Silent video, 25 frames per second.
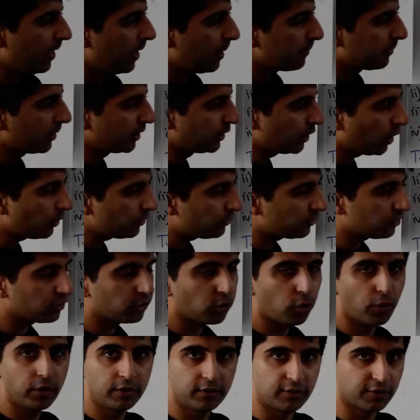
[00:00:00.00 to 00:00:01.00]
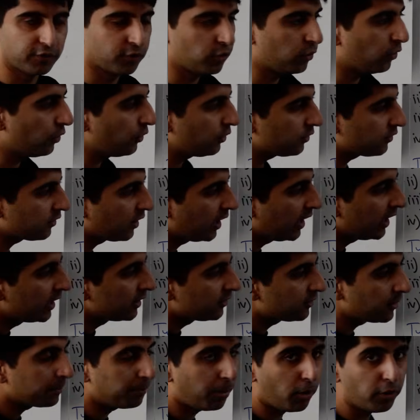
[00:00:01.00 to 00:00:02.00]
But notes and coins, of course,
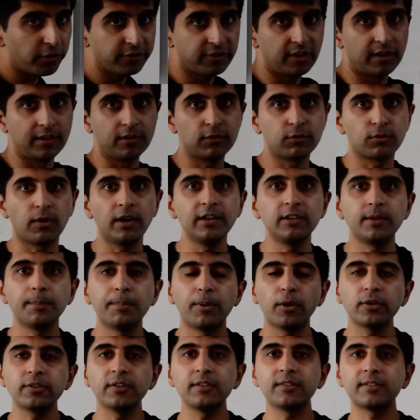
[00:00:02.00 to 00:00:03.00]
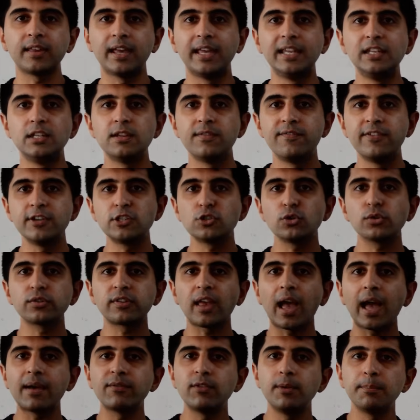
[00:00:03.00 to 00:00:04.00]
deposits, right? Deposits that individuals
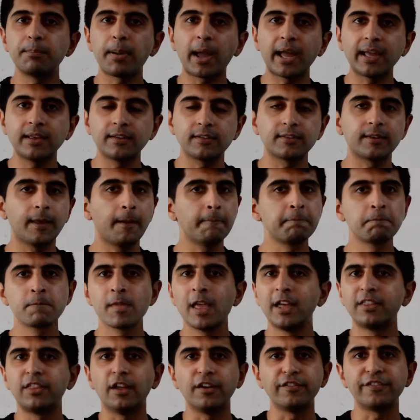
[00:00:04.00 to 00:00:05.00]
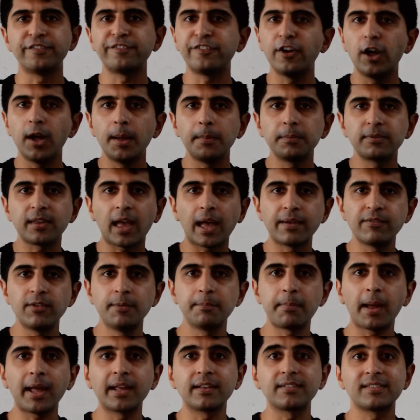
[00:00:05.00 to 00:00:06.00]
have in banks, that firms have in
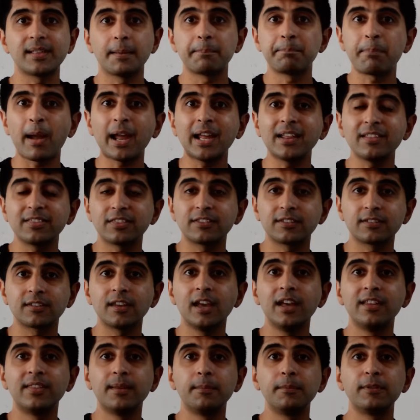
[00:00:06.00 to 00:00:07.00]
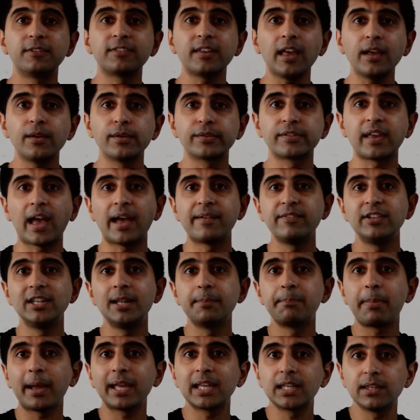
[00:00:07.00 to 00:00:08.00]
banks, that banks themselves have in the
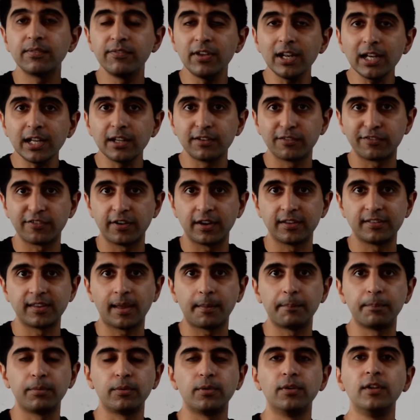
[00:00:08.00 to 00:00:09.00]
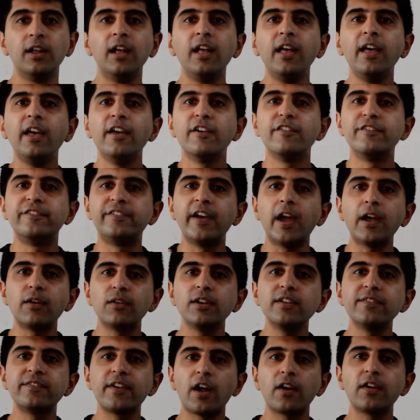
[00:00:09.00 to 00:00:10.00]
Bank of England, for example.
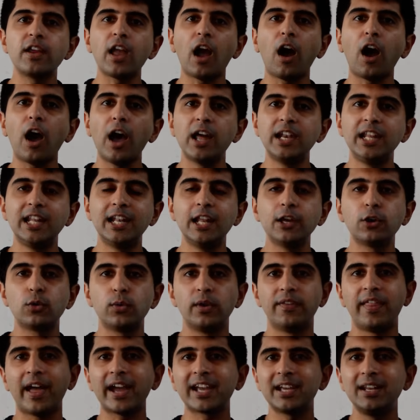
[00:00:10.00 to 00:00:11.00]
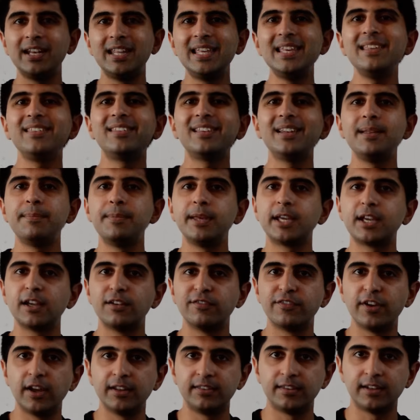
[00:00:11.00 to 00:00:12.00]
Very, very highly liquid. That can easily be
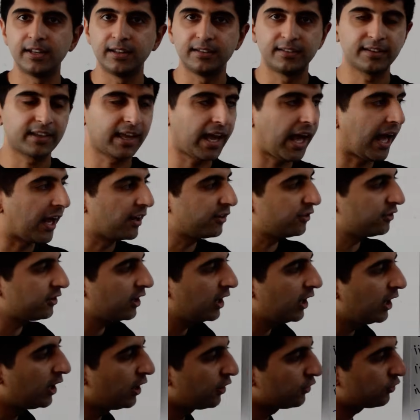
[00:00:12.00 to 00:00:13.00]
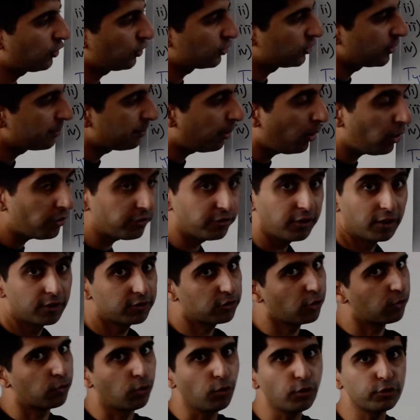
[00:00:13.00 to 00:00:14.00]
converted into cash. So deposits
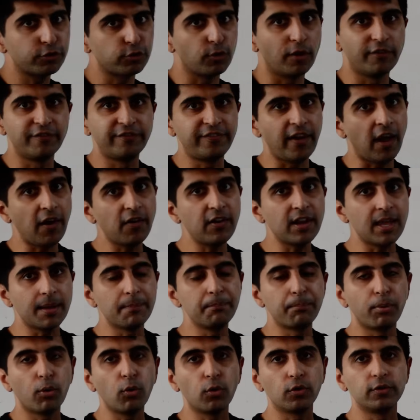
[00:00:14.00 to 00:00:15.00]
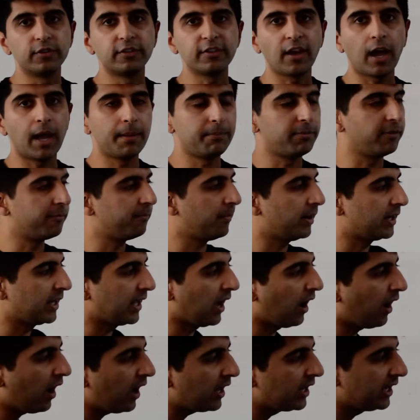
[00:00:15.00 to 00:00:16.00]
are also a very important type of money,
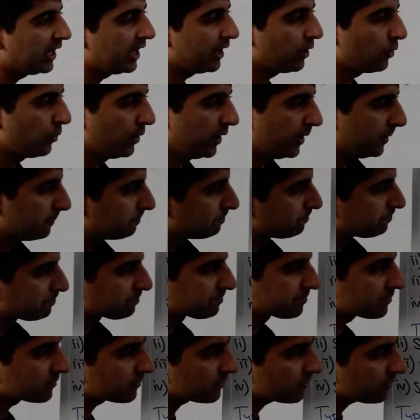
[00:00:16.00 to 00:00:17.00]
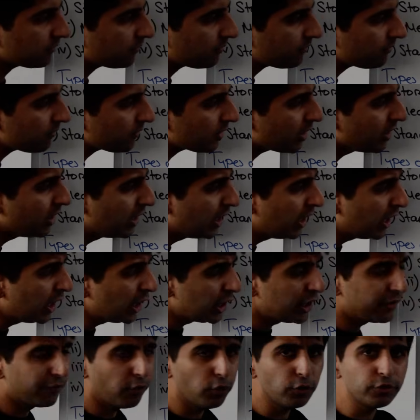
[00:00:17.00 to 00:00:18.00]
highly liquid.
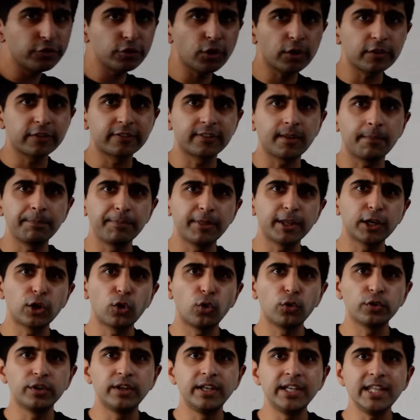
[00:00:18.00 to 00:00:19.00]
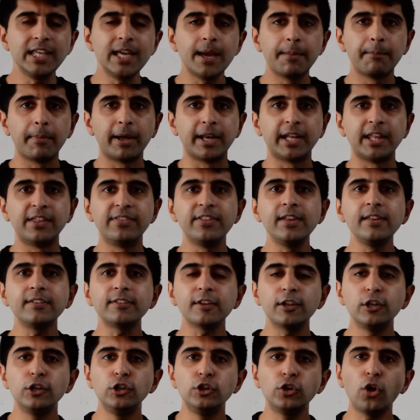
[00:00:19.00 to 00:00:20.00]
You've also got something called near money. These
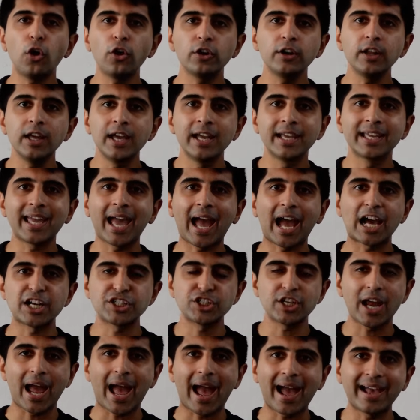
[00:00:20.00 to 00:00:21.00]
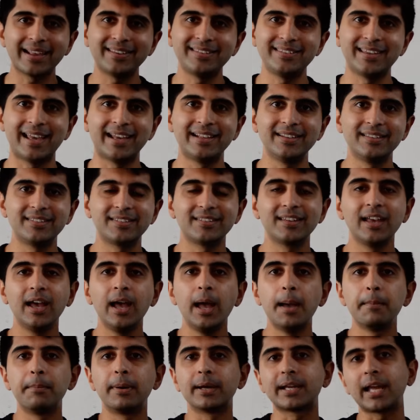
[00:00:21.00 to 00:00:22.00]
are non-cash assets,
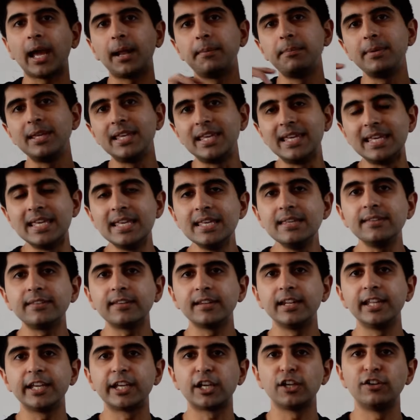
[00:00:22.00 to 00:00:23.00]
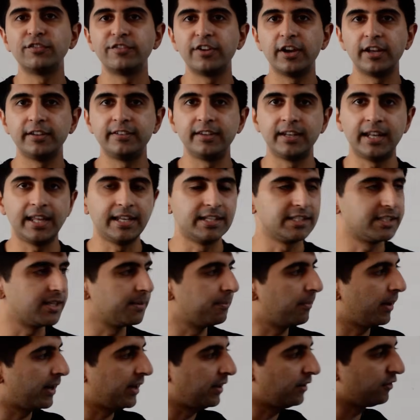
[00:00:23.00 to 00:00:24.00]
but can be easily converted into
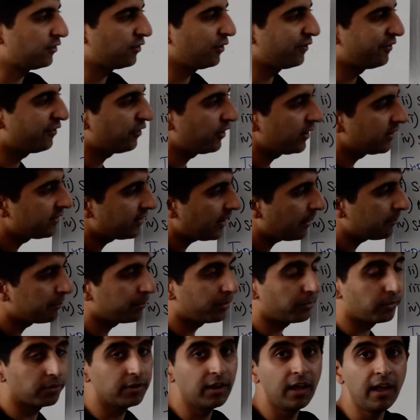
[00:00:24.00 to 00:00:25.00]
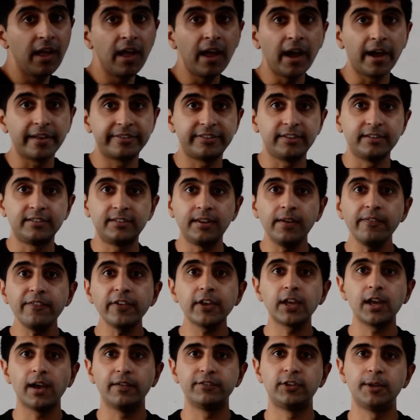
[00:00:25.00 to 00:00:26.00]
money. So for example, a
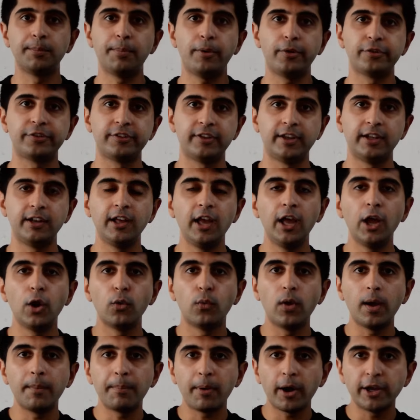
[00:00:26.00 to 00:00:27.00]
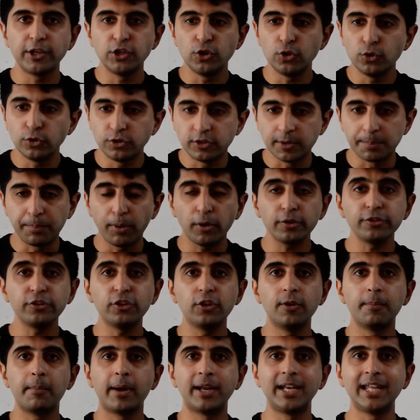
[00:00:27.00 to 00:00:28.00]
certificate of deposit, whereby you deposit
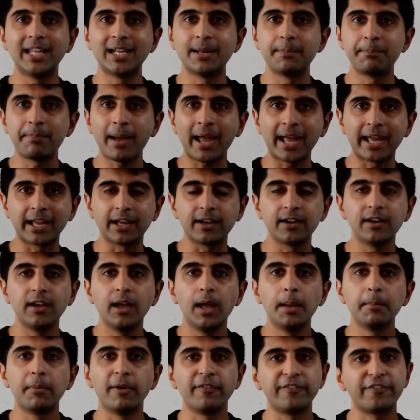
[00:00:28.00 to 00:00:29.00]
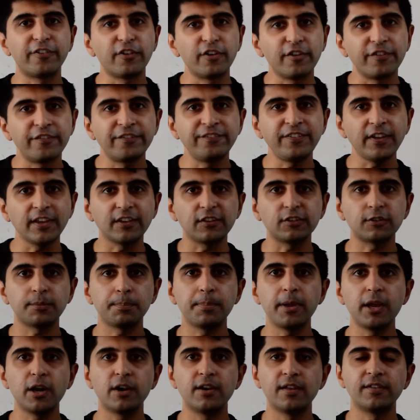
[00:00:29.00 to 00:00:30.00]
your money in a bank, but for a fixed
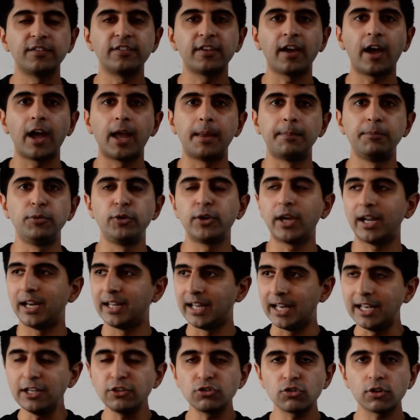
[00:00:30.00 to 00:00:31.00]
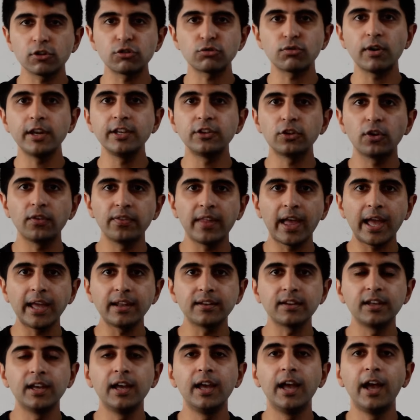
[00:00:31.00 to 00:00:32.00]
period of time. You get an interest rate on
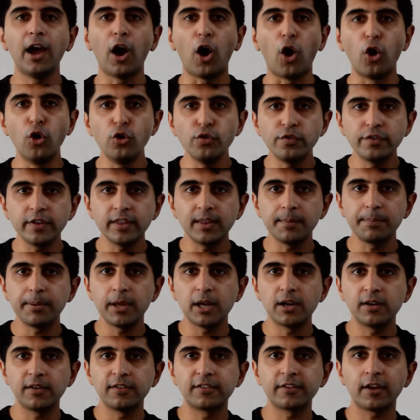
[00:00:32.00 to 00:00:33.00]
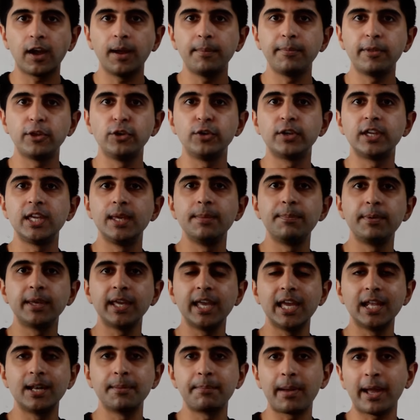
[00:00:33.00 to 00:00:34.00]
that. over the period of time that you're keeping
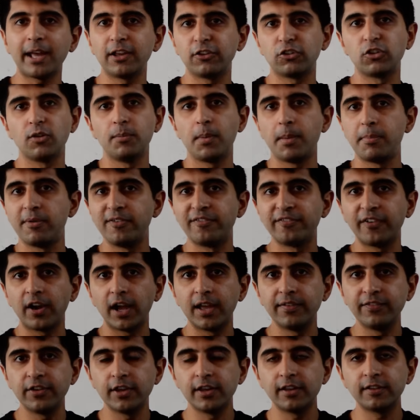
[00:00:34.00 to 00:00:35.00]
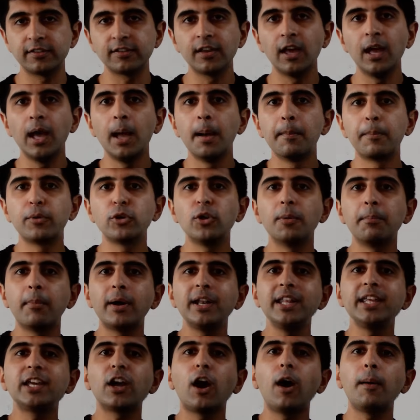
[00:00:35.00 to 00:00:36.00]
it in a bank, so maybe 5 years, but your
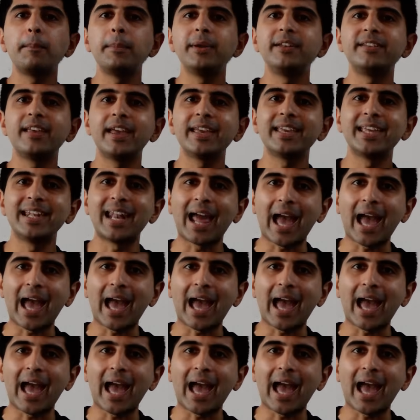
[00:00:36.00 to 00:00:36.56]
money can't be taken